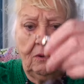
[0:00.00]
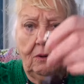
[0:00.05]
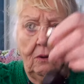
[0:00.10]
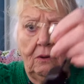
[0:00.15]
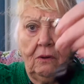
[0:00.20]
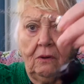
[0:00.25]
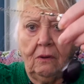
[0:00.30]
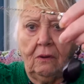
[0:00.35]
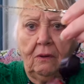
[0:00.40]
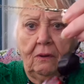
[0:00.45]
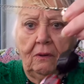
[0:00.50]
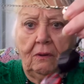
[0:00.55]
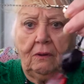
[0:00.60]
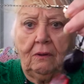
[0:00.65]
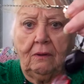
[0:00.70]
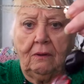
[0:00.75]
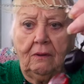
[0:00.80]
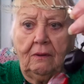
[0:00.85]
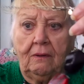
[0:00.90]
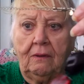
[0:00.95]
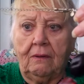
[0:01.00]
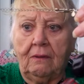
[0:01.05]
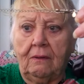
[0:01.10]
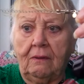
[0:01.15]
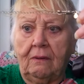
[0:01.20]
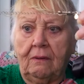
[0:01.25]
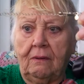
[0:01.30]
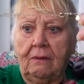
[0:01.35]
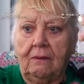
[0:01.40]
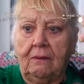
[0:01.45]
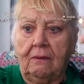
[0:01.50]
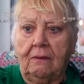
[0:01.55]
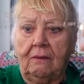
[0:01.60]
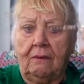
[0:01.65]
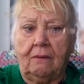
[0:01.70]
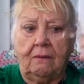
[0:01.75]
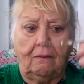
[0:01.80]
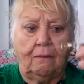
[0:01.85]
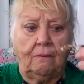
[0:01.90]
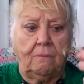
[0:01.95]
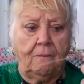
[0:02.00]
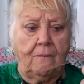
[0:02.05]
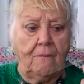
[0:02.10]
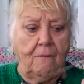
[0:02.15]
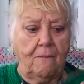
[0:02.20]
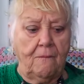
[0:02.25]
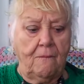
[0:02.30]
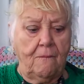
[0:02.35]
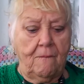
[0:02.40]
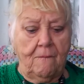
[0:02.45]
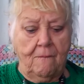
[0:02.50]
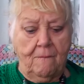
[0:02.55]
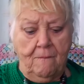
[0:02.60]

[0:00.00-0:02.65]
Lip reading: No one is speaking in this clip.